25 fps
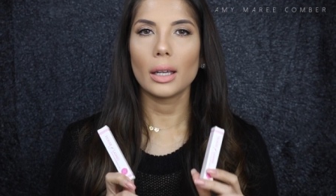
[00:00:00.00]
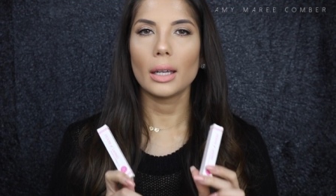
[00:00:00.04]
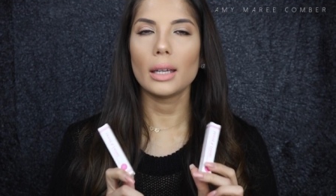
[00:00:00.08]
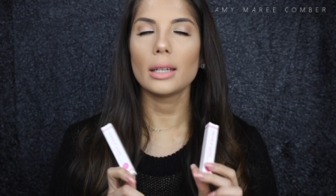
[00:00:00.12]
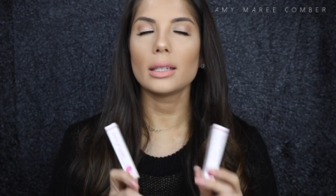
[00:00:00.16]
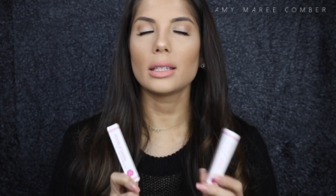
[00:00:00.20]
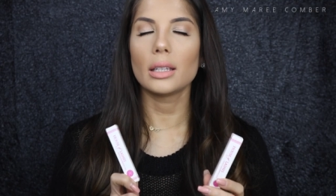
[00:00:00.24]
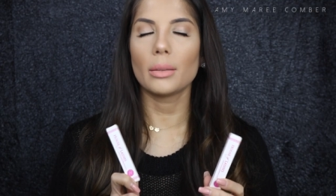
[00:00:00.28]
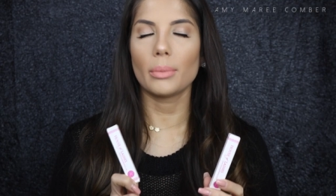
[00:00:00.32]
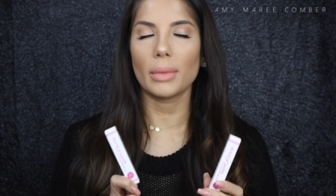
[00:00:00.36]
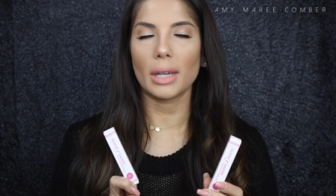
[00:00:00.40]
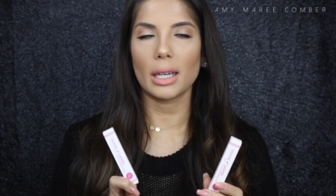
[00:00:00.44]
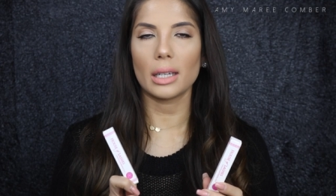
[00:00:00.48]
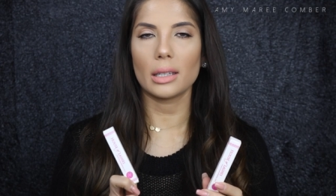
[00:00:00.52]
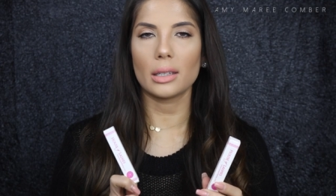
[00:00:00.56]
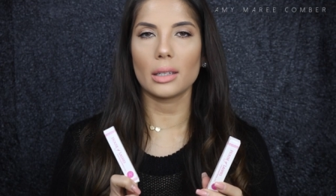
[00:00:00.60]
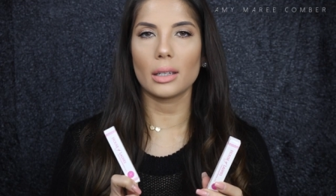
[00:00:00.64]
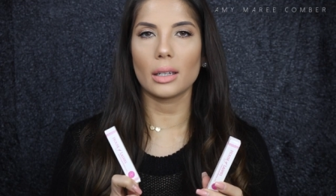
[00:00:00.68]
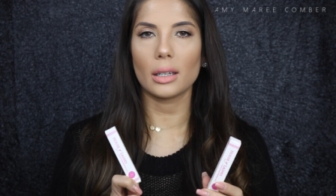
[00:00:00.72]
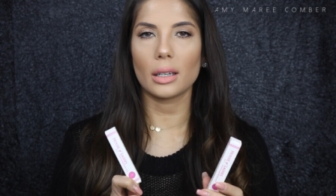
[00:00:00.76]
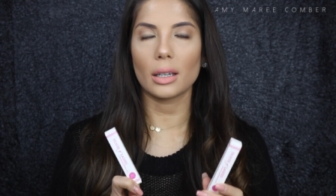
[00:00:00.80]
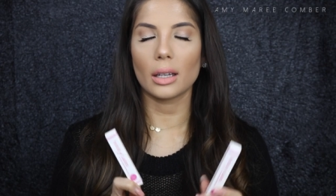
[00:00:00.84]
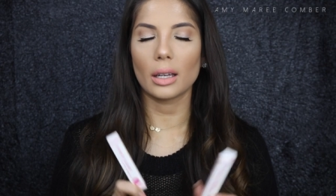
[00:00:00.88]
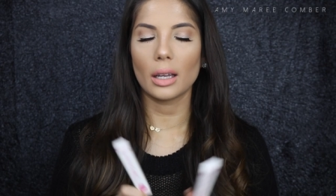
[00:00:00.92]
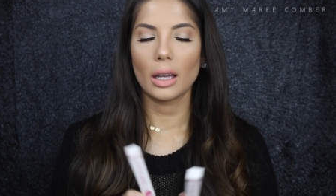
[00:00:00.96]
is
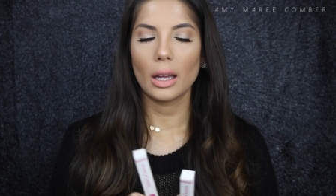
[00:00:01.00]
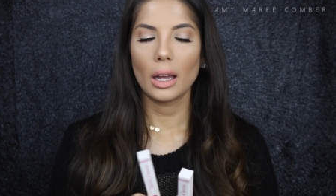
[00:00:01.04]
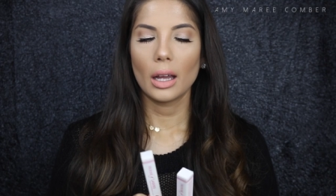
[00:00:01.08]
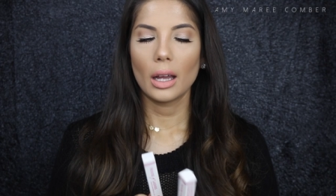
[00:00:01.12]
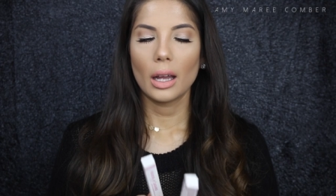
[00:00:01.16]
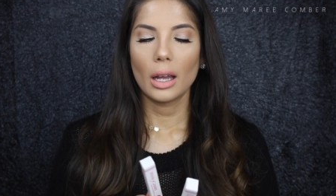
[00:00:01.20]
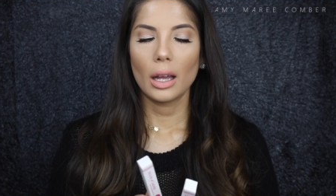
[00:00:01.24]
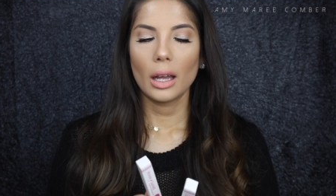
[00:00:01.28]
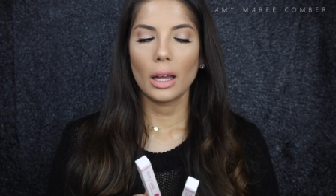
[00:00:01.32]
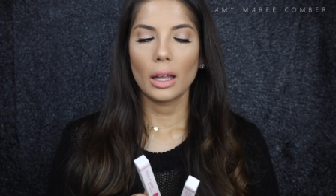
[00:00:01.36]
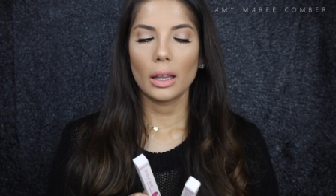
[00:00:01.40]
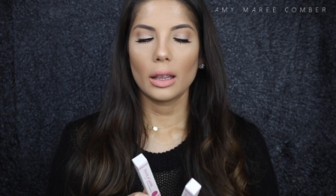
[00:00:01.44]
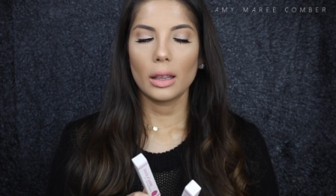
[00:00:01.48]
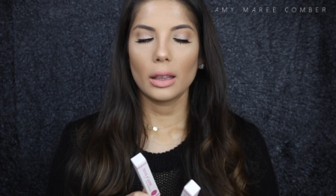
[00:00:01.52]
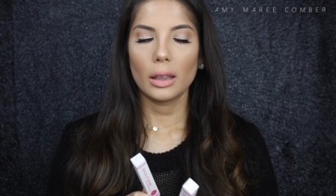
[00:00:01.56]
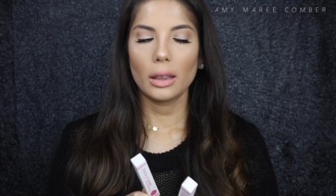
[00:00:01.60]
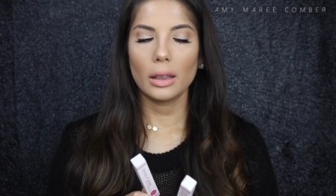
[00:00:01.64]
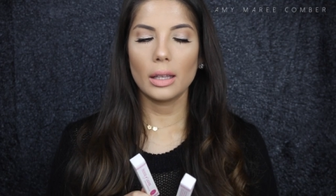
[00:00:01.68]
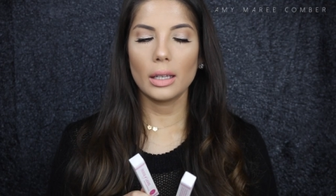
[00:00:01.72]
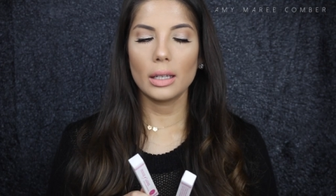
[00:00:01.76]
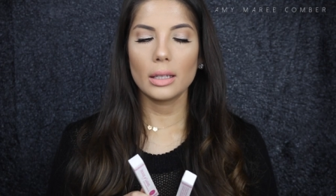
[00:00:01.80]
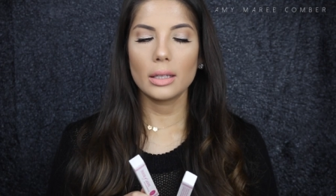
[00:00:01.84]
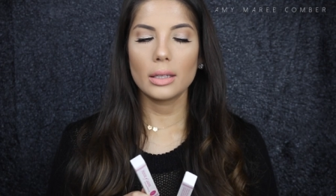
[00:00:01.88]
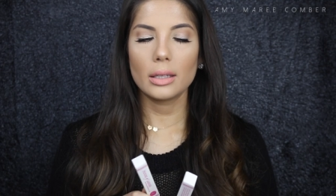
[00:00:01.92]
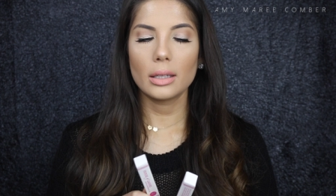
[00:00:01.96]
amazing.
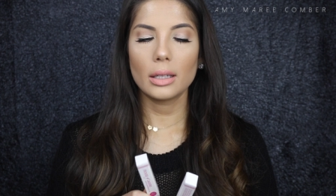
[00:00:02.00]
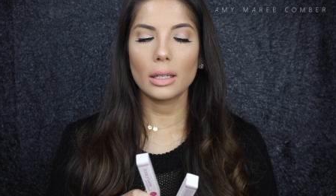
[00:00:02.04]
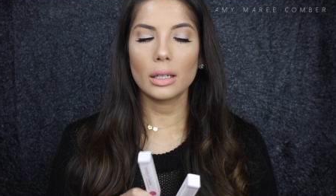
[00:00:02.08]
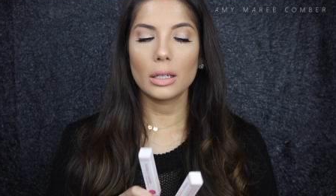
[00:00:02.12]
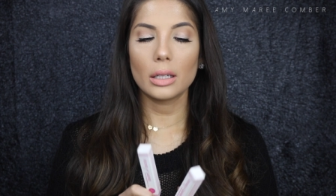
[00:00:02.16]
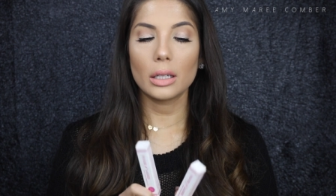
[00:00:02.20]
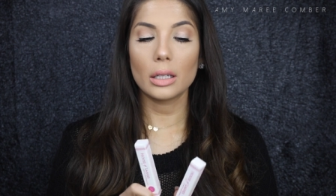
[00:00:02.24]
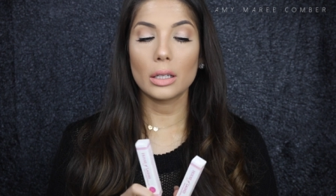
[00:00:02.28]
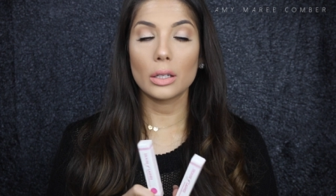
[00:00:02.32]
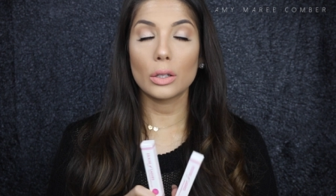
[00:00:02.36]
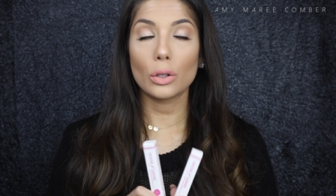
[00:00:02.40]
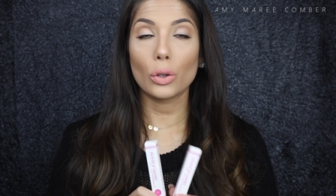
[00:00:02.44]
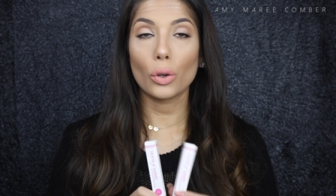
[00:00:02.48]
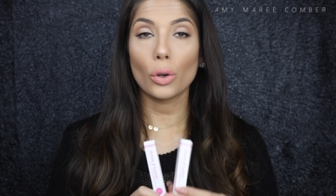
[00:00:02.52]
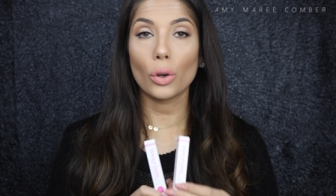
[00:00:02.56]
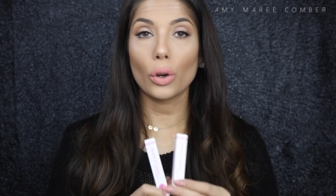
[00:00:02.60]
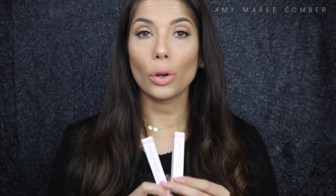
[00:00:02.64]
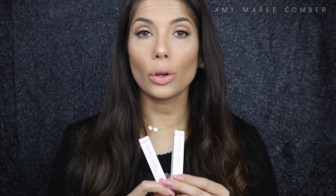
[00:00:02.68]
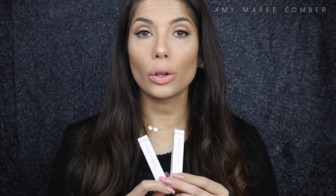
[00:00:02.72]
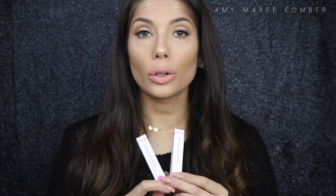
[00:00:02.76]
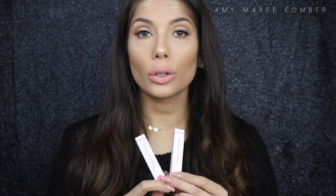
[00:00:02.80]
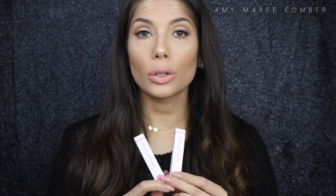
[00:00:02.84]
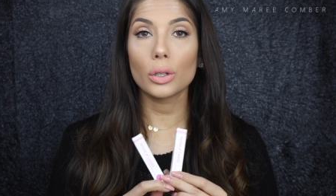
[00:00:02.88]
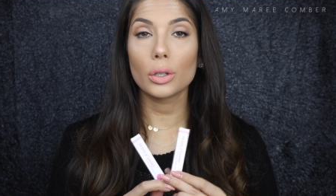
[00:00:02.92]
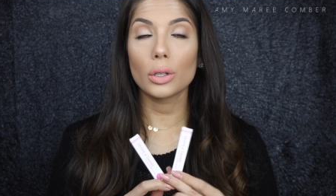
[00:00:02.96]
This does
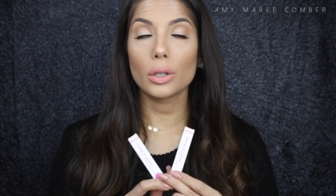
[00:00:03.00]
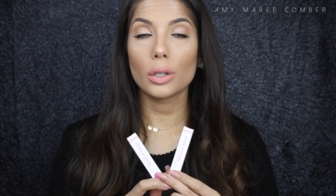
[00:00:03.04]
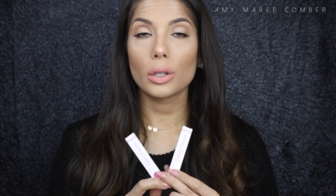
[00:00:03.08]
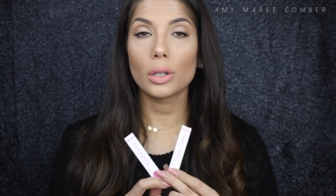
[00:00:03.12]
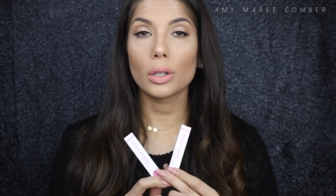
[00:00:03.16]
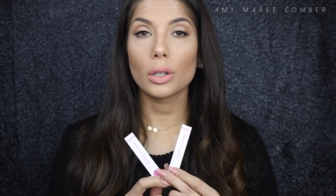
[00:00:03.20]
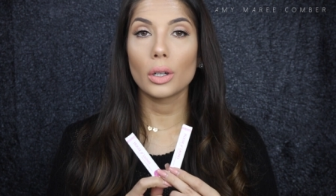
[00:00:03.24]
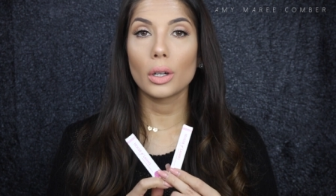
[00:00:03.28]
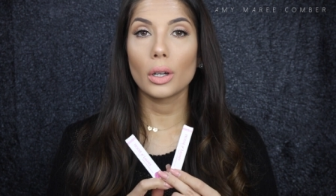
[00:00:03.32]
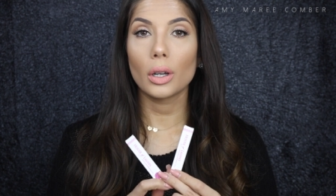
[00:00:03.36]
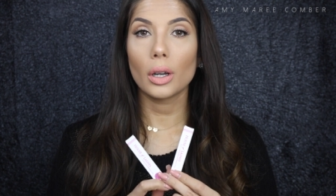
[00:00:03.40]
not,